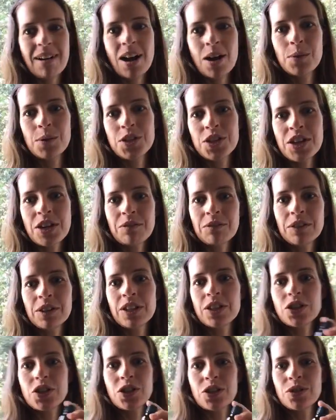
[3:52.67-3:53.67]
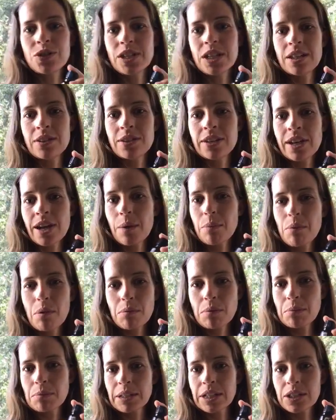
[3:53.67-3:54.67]
I would generally choose Easy Air
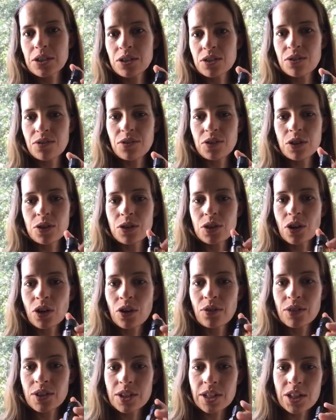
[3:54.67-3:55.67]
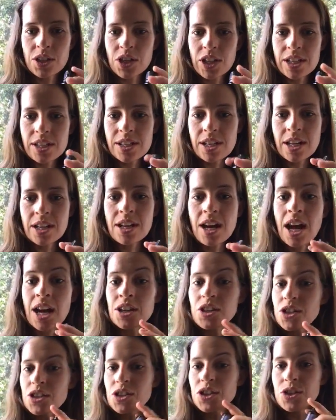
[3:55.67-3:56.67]
probably to diffuse over DigestZen,
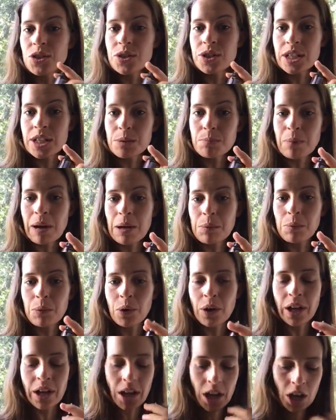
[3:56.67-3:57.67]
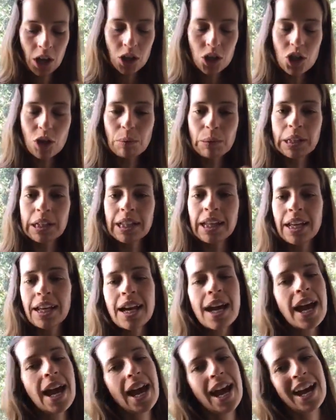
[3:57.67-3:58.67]
and just use this bad boy
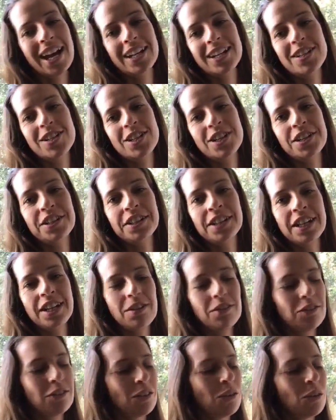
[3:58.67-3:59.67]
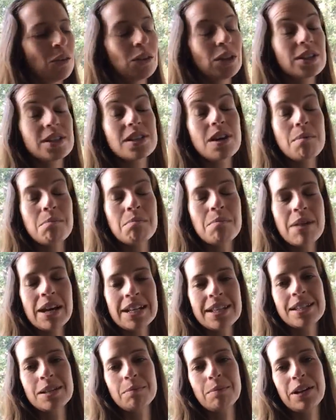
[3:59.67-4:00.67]
topically and internally for all its
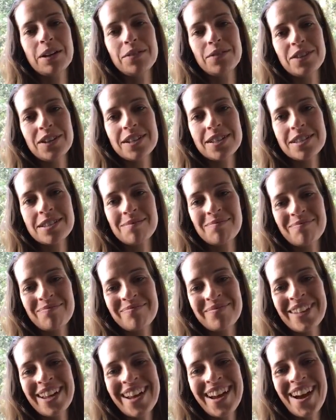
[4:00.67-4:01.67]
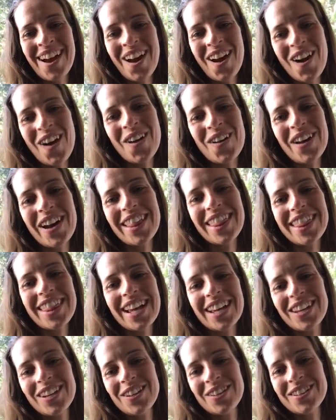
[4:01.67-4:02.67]
amazing benefits. All right,
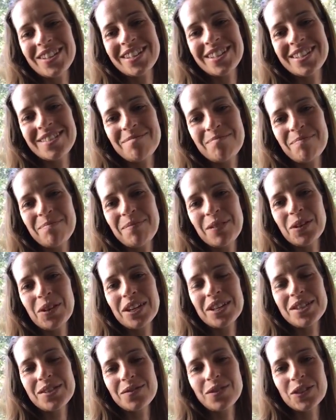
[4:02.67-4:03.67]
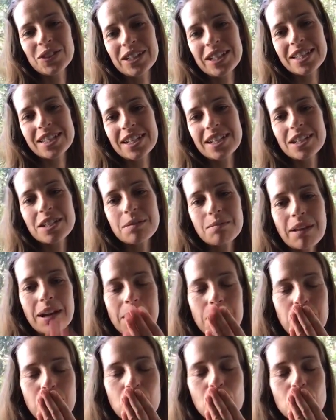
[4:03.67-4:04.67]
thank you beauties for listening to
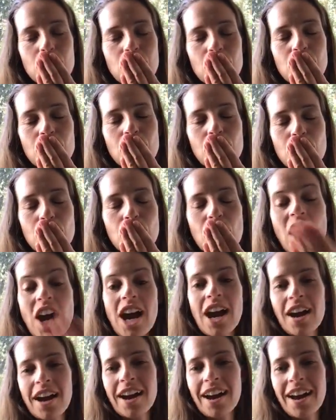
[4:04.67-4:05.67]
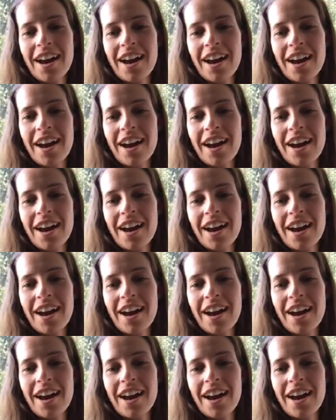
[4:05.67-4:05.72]
me. Mwah.